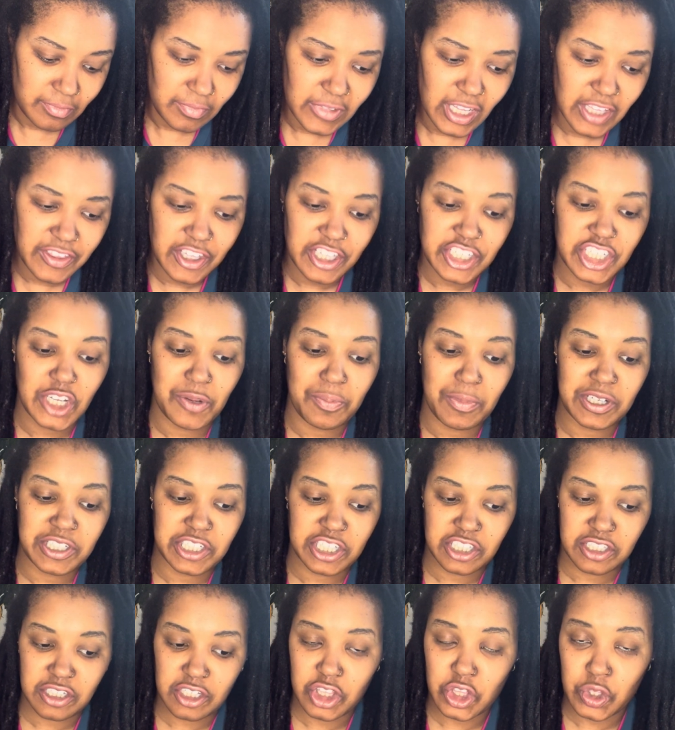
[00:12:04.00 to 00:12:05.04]
And then she
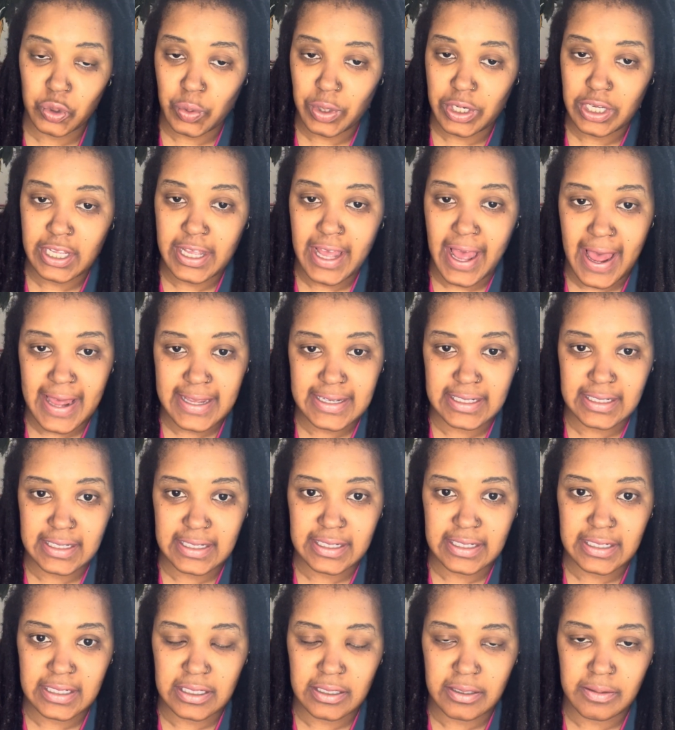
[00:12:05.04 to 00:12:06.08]
mentions the 3 caste
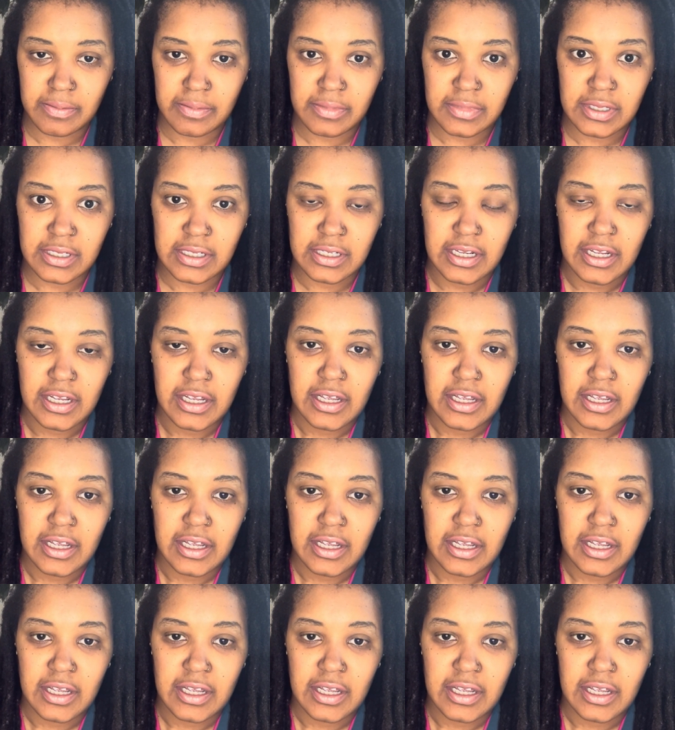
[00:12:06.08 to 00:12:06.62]
systems,